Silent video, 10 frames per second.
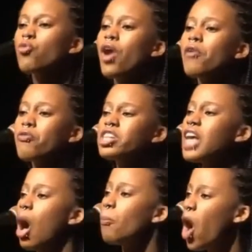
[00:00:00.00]
reference
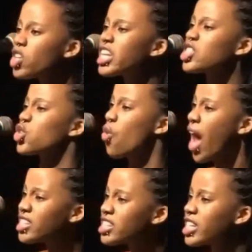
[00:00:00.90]
our pulse as
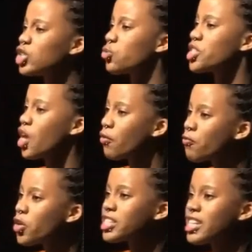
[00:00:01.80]
grand centuries of
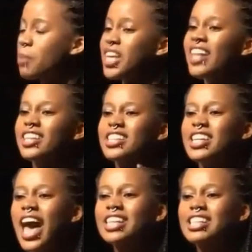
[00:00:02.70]
footsteps, the
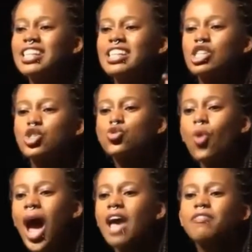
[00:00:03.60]
tenacity to
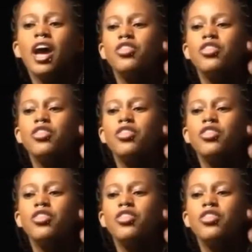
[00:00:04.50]
strive,